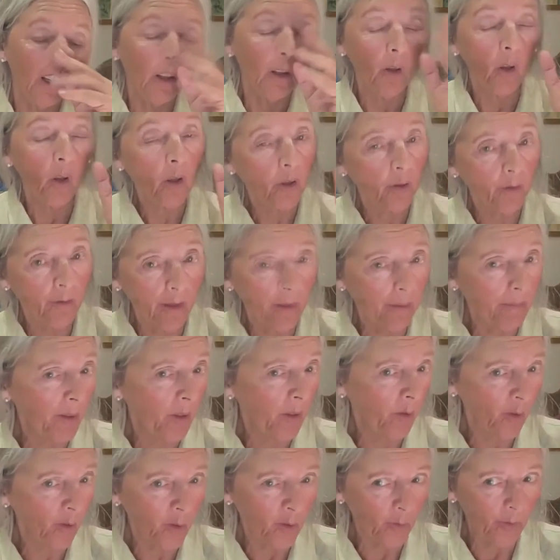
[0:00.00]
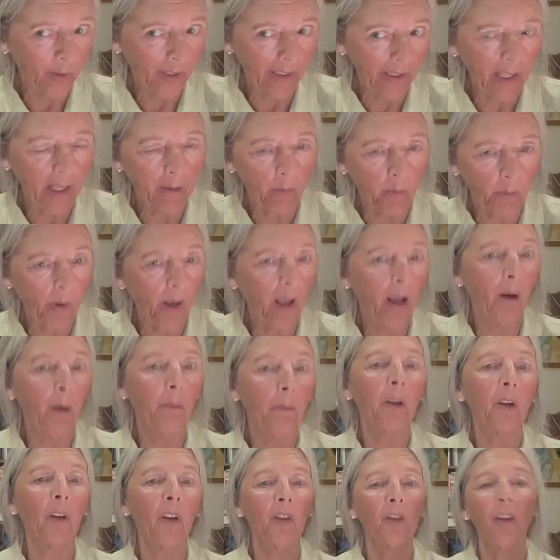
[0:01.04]
A lot of them are not doing that
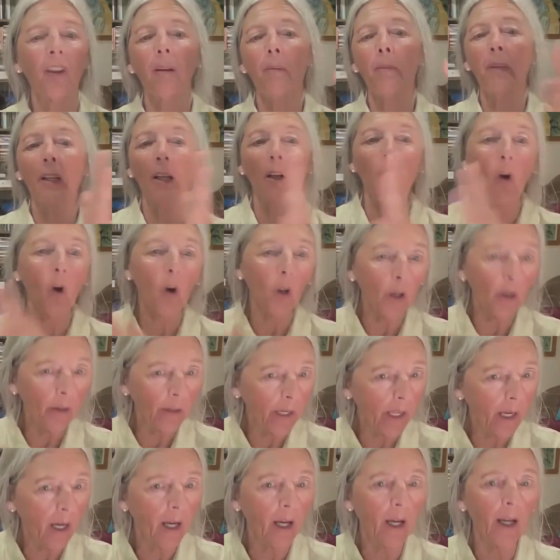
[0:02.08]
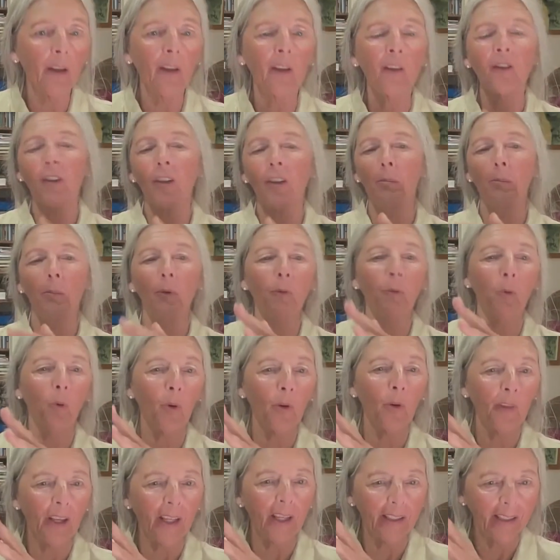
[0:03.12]
well because they've been colonized and
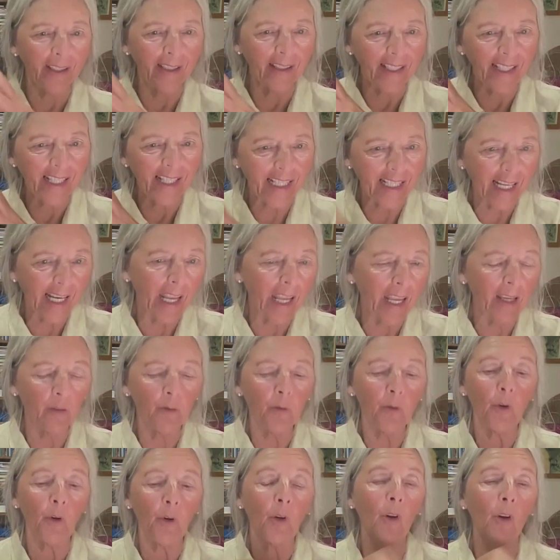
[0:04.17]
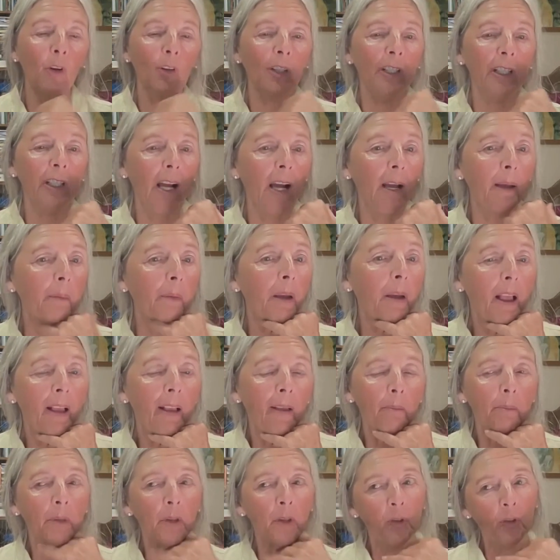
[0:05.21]
before that enslaved for a long time.
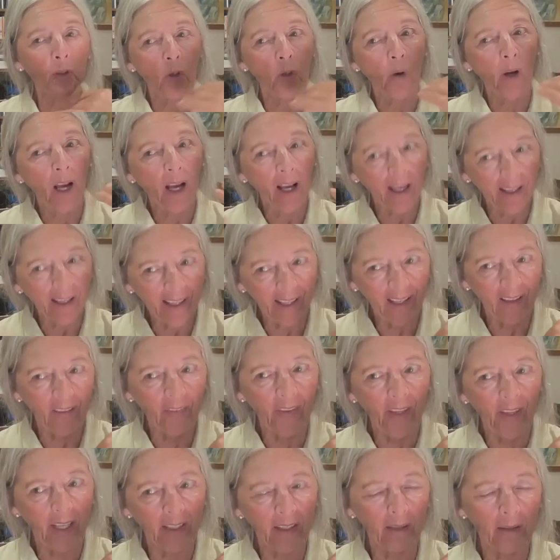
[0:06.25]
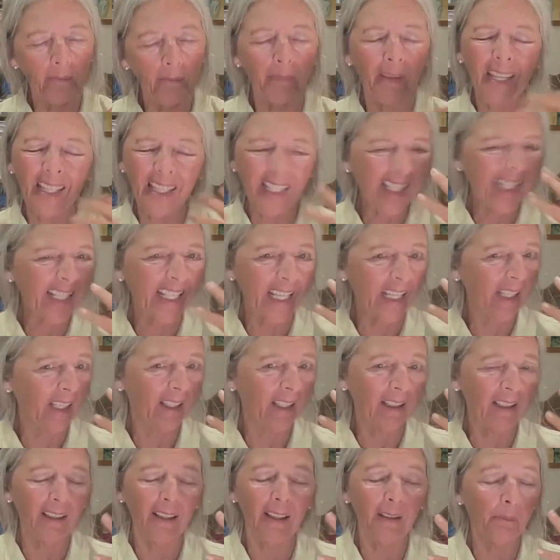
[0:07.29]
But you know, I had that
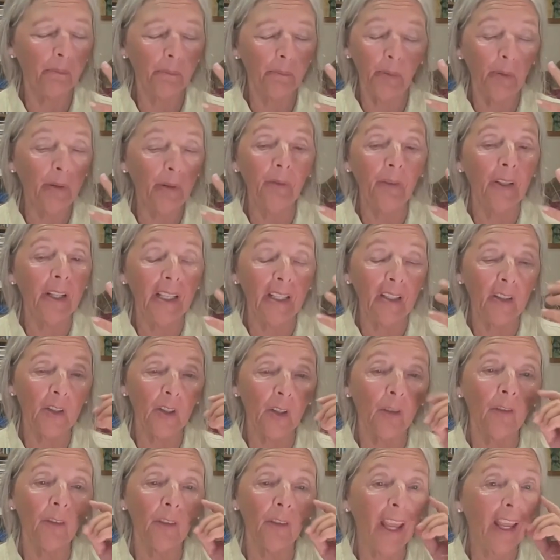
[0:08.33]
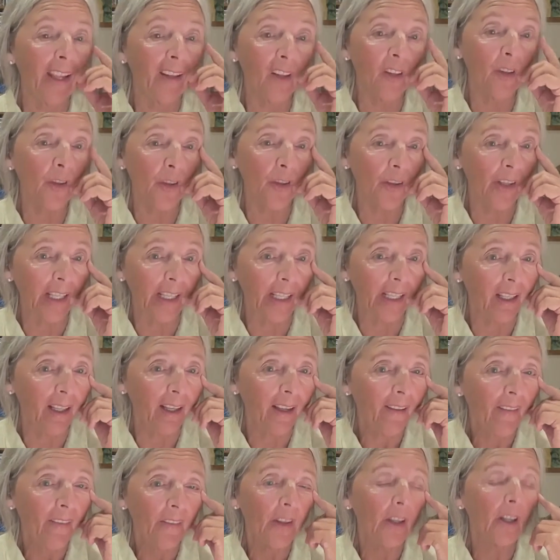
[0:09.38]
amazing privilege of
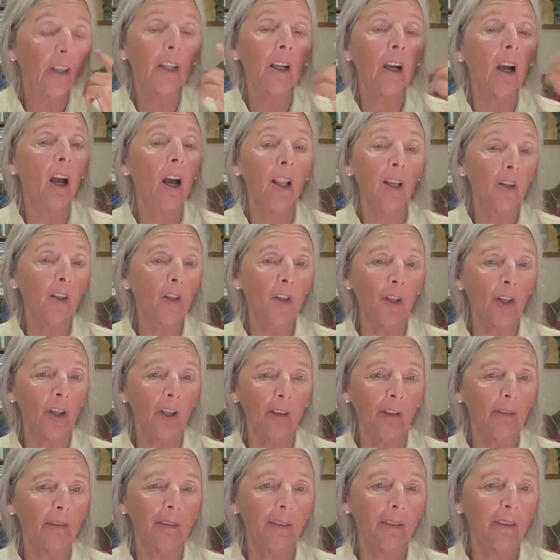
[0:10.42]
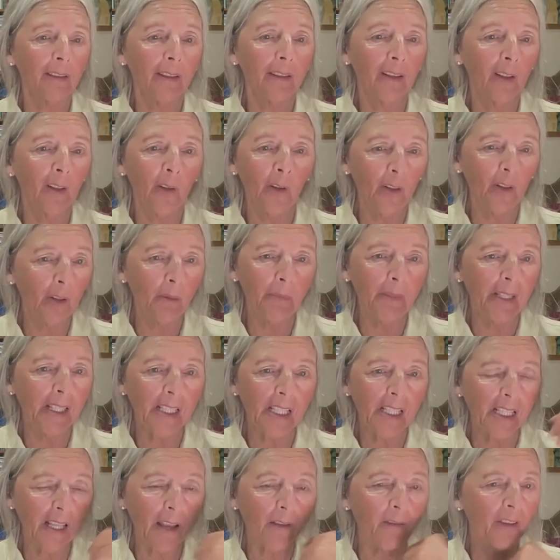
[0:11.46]
entering a culture, you know, in the
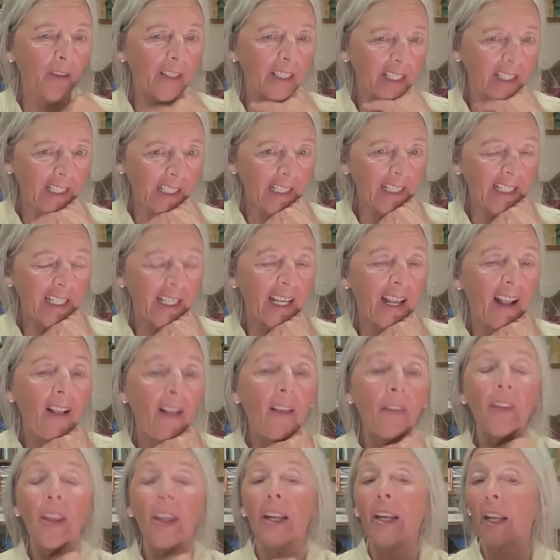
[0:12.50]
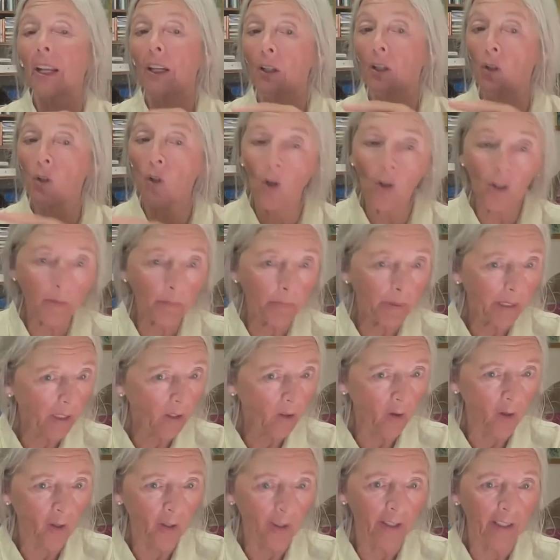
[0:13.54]
mid 70s that had not been
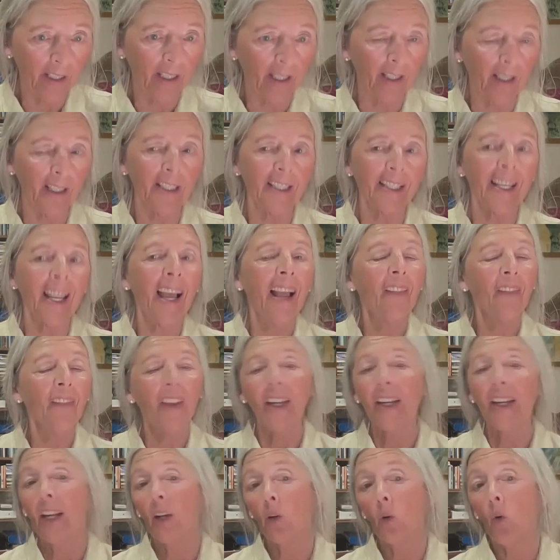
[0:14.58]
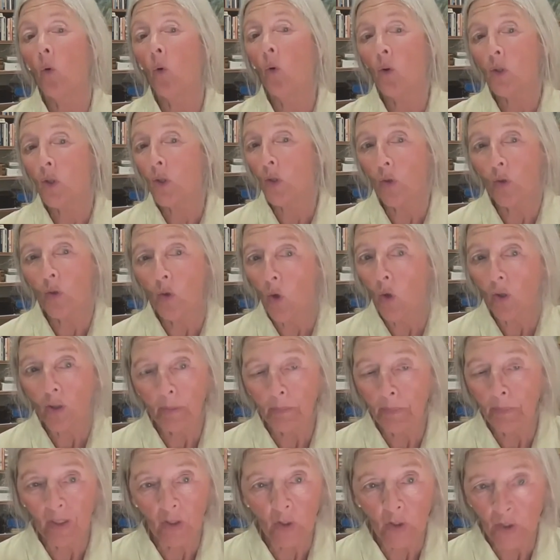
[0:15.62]
colonized, that had also
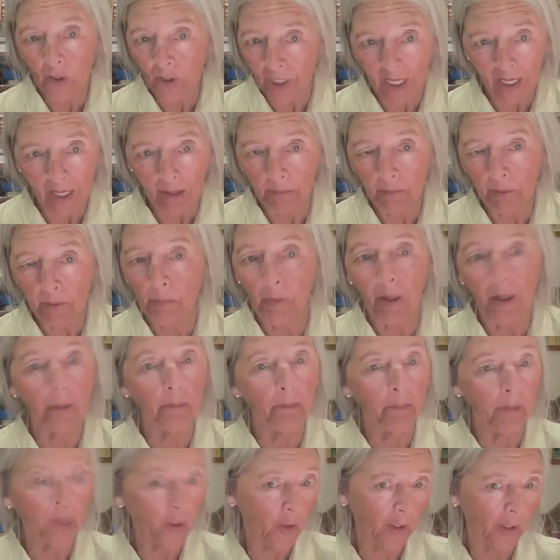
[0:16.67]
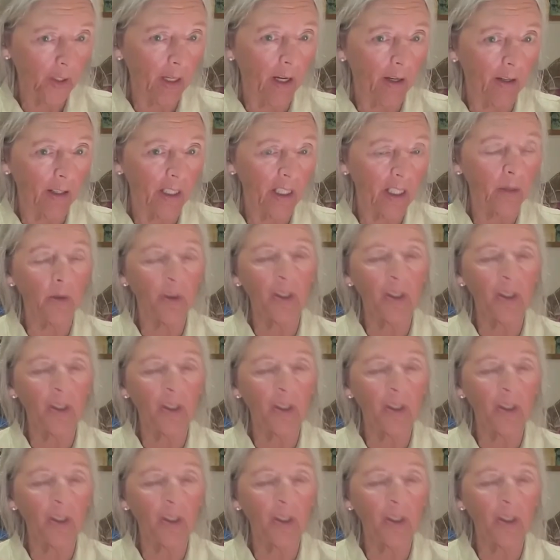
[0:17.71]
not been shaped by missionaries.